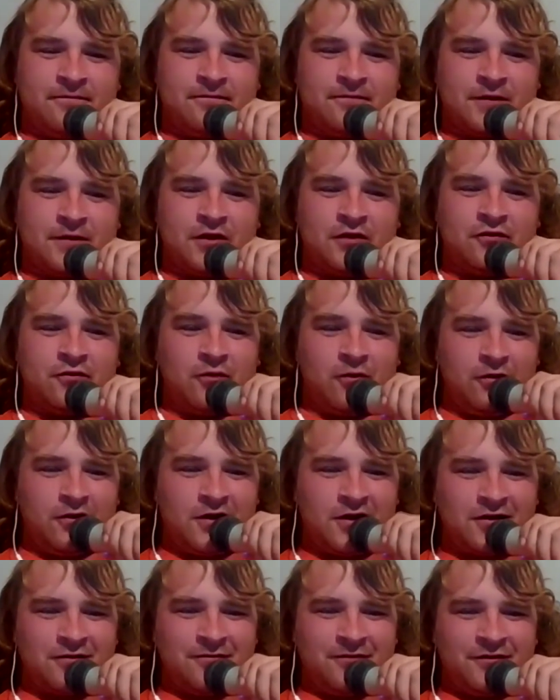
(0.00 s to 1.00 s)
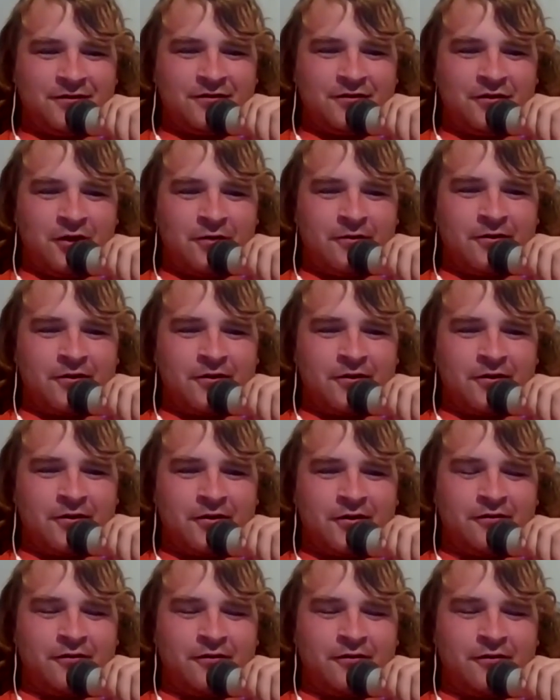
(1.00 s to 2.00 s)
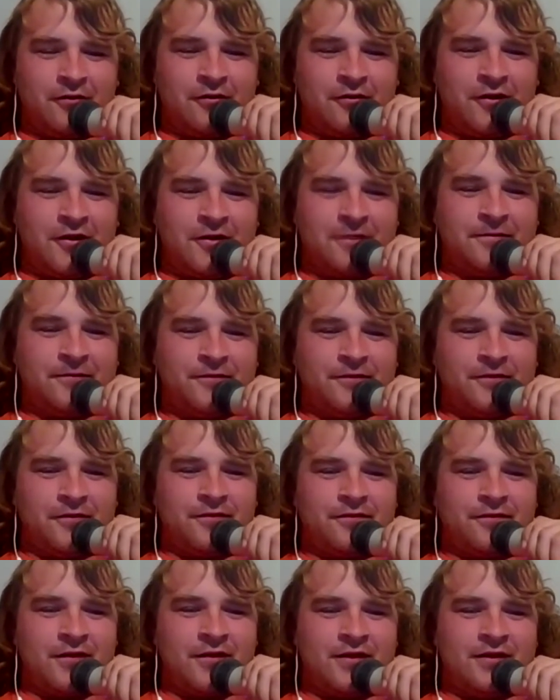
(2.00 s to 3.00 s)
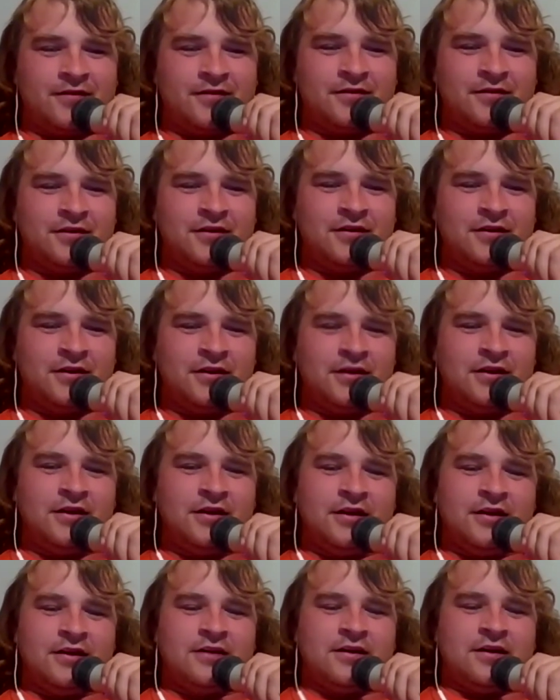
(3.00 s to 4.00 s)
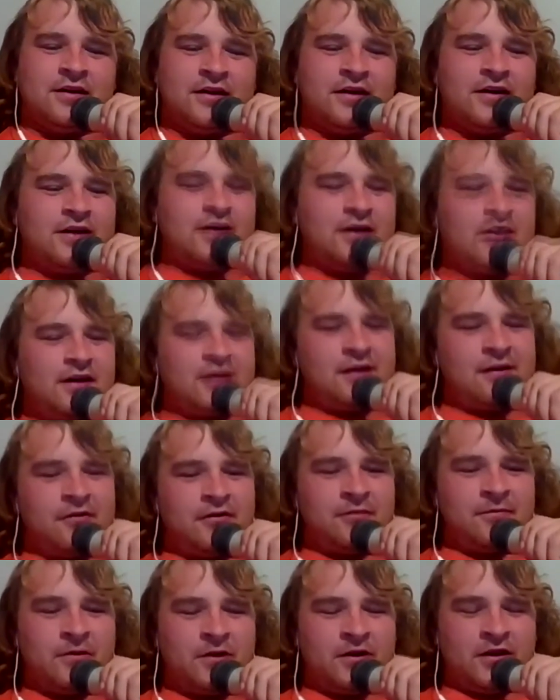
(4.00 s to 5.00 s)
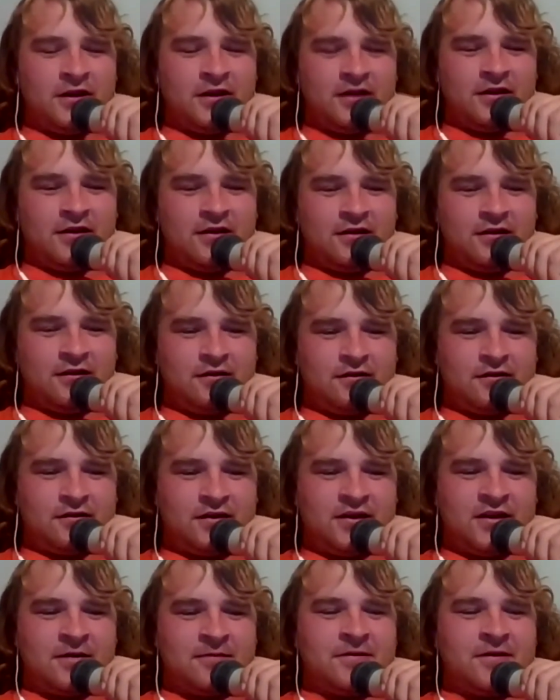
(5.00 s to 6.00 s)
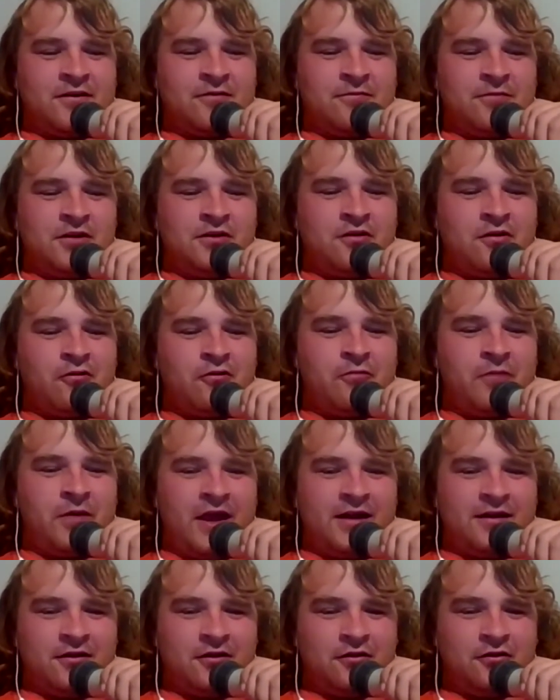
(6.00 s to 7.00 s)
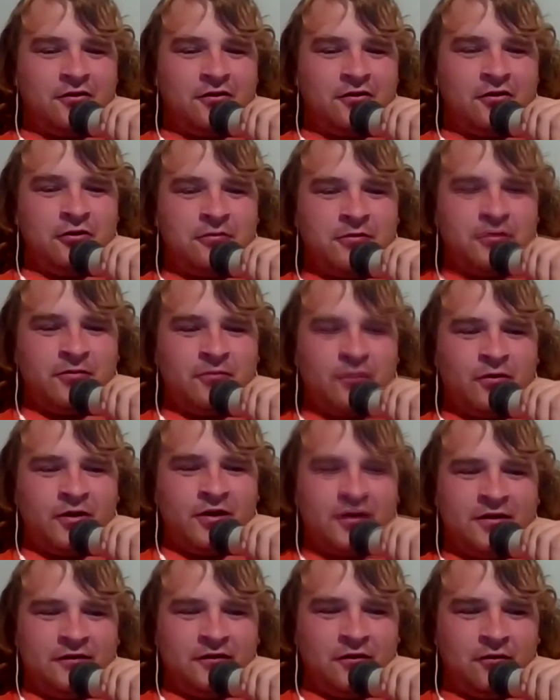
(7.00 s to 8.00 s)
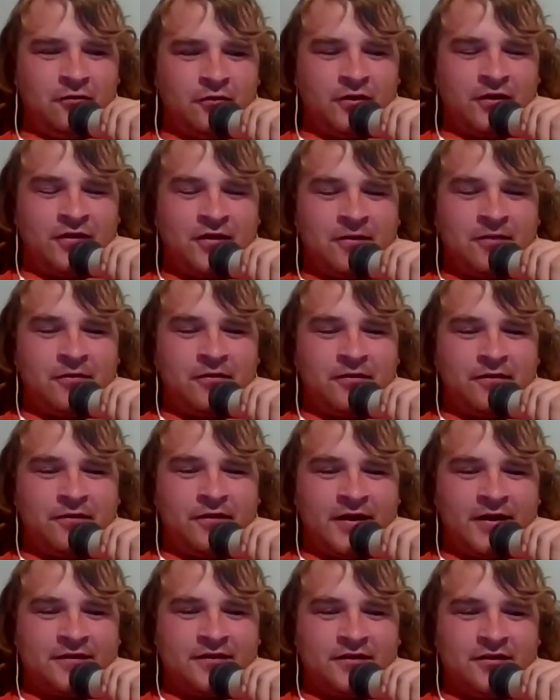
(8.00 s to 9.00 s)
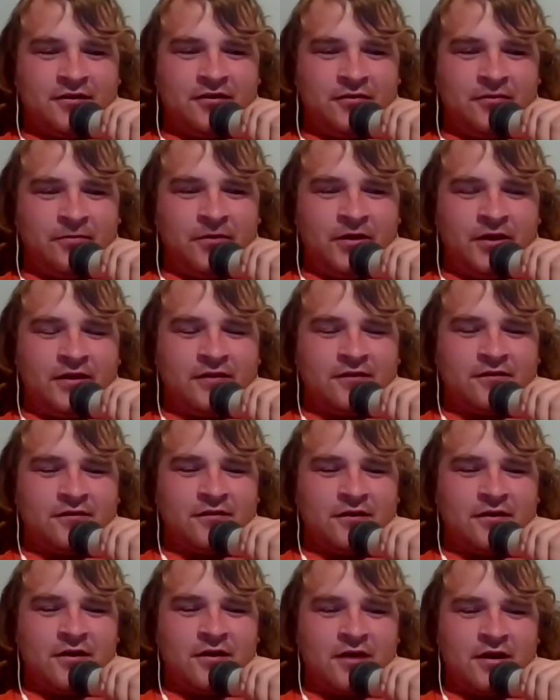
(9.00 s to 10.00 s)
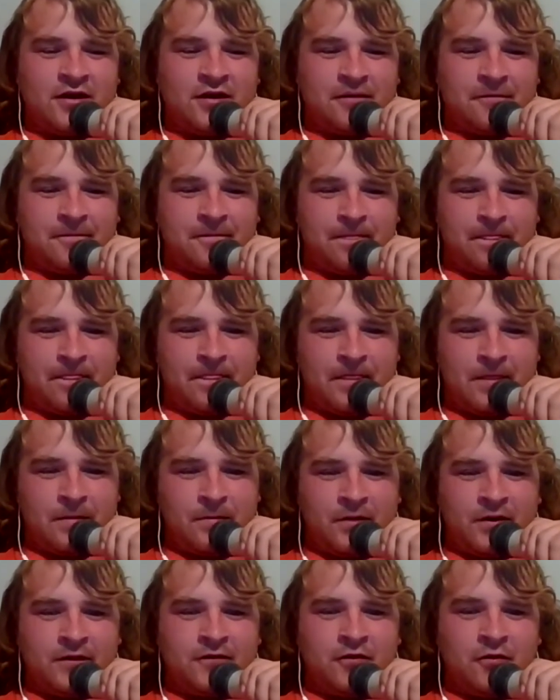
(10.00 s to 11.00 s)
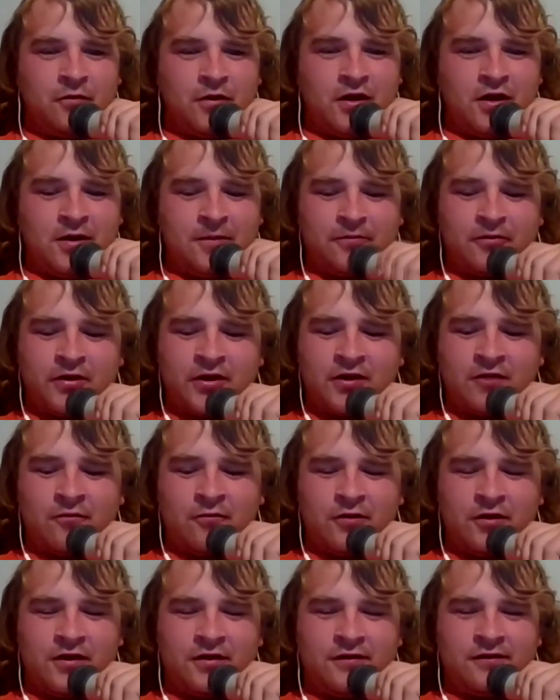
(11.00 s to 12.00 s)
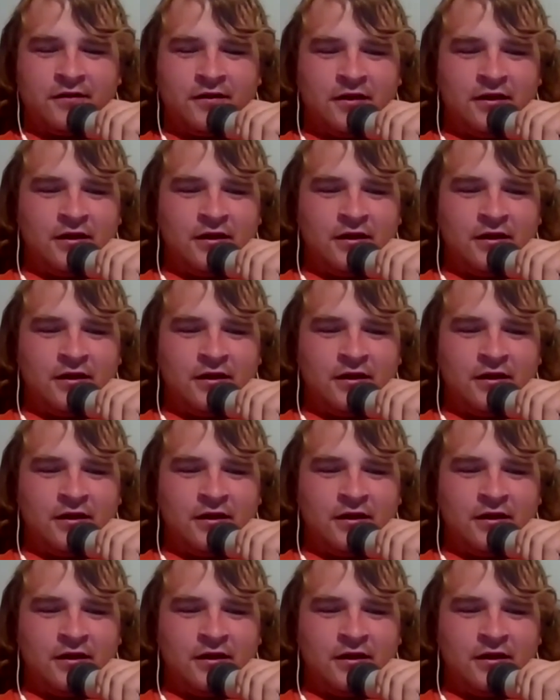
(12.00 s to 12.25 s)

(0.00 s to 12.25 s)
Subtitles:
control arms, lower control arms for the front. Everybody kept telling me don't buy the aluminum ones. You want them to flex a little bit. But if you want upgraded ones,